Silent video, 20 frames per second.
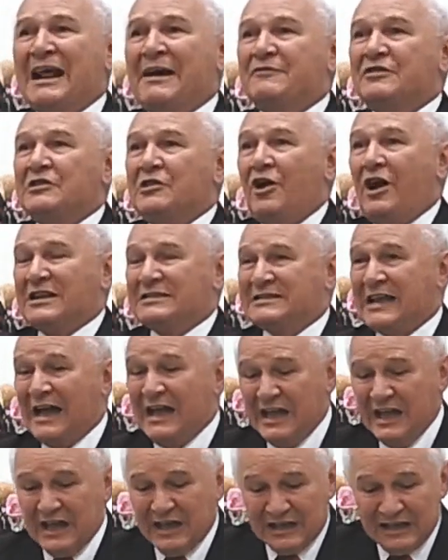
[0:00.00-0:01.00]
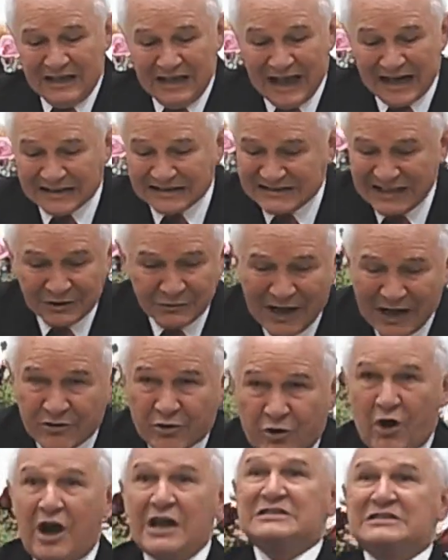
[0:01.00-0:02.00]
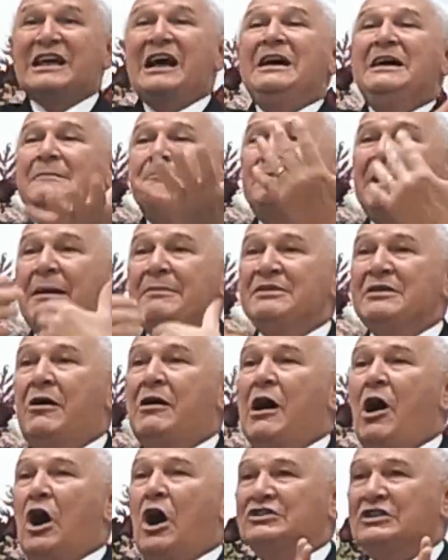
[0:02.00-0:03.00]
You know how much I love her. She's a wonderful woman.